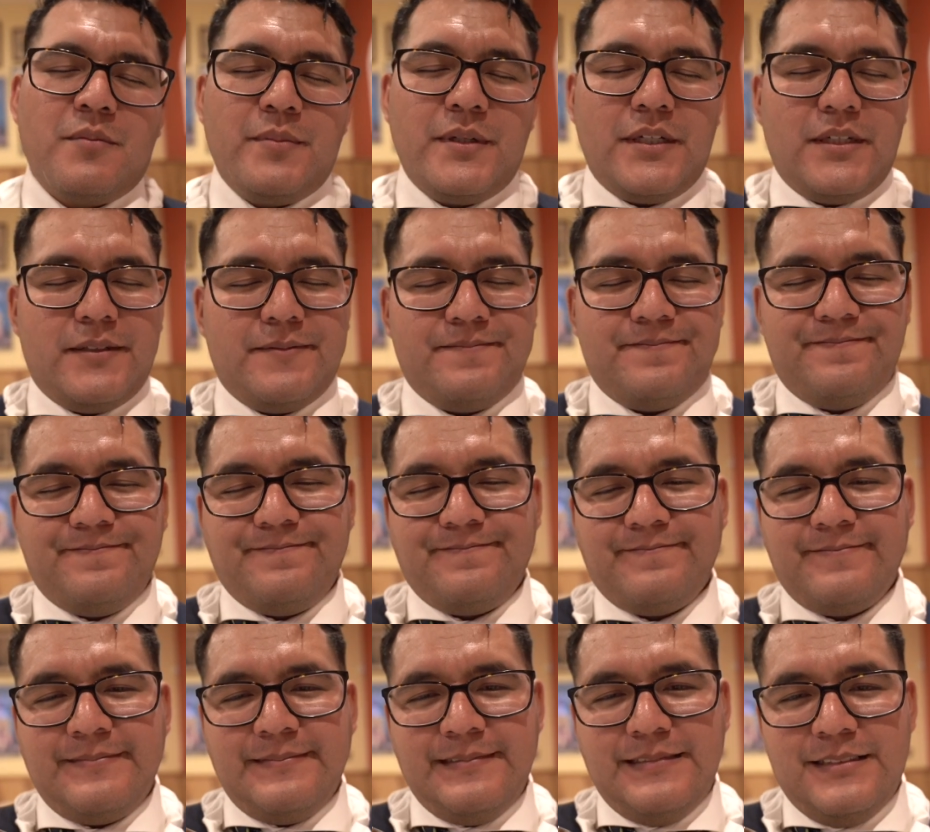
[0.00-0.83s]
but
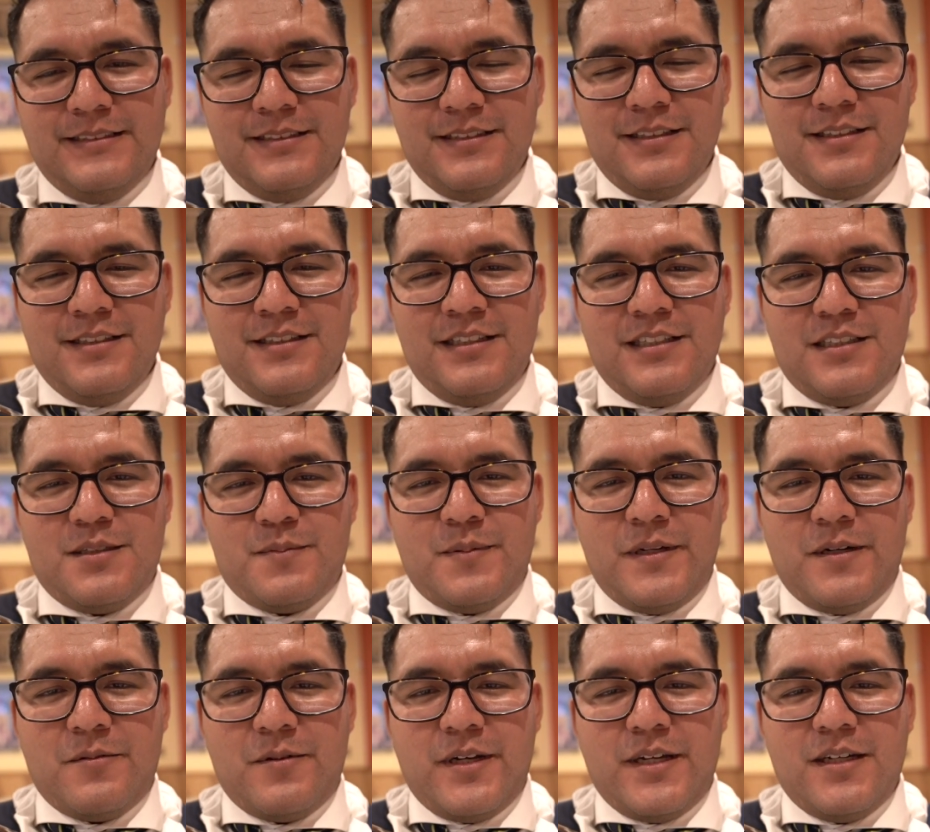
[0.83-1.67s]
it's
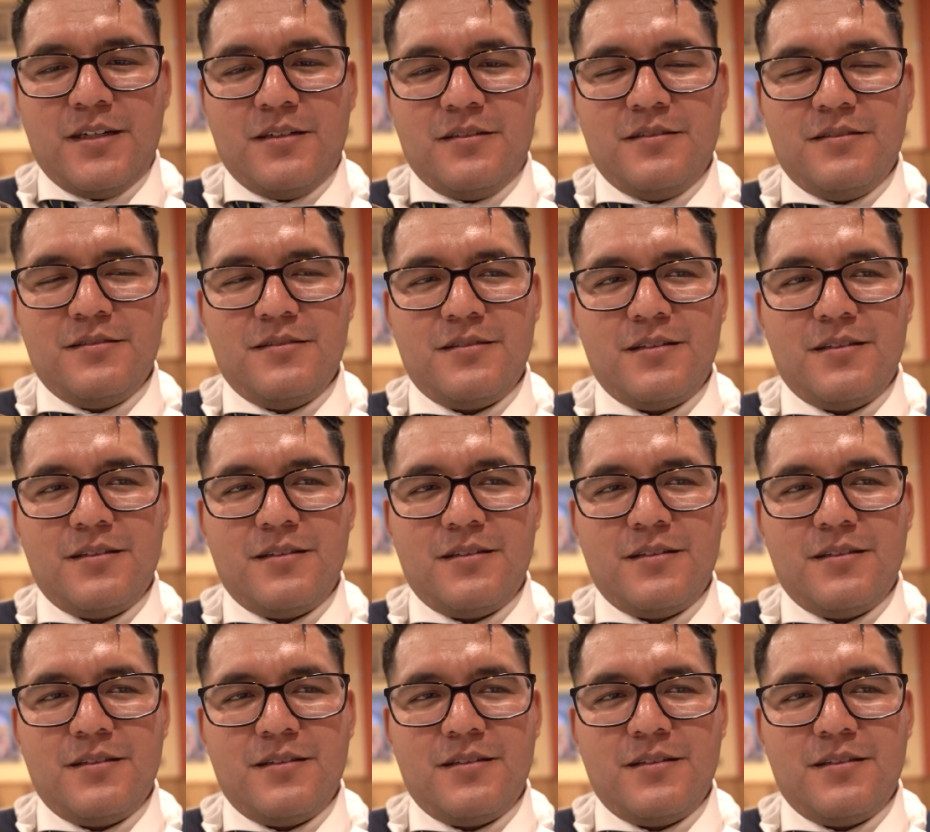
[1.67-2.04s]
been real.